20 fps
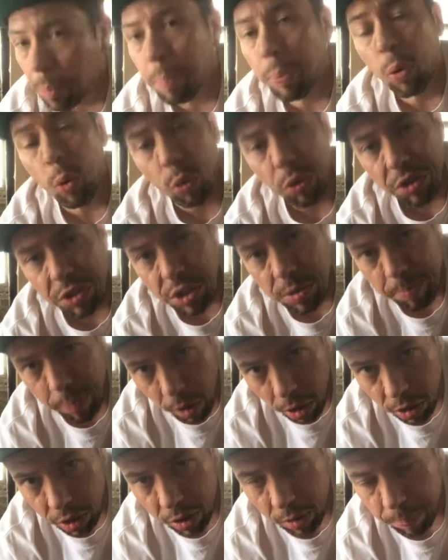Pull the
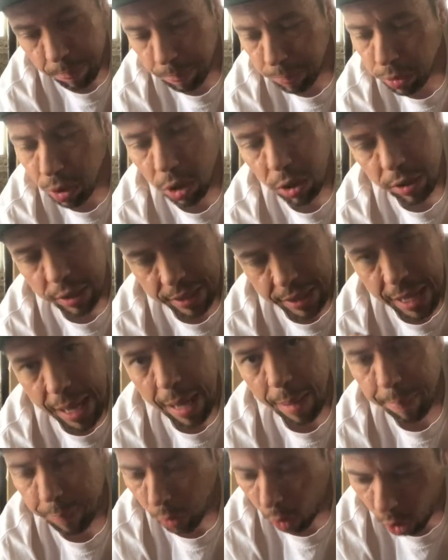spark plug
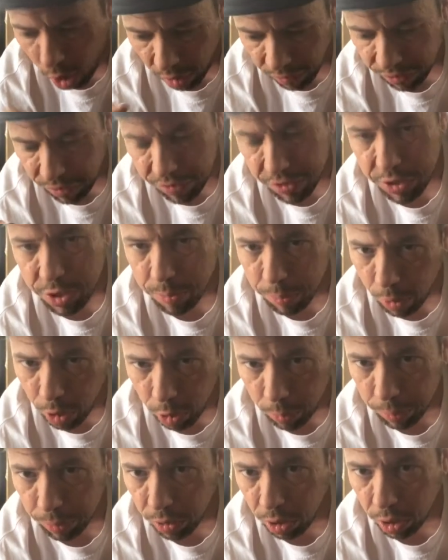cap off of the
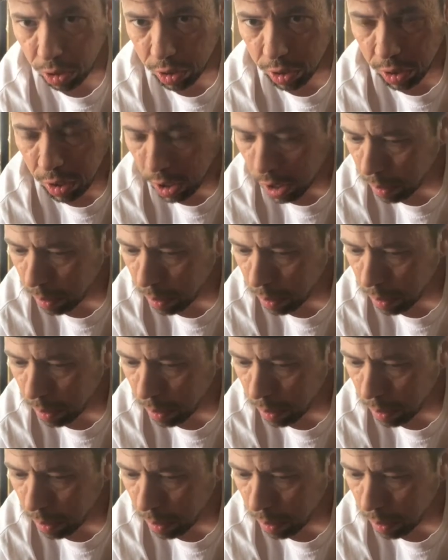spark plug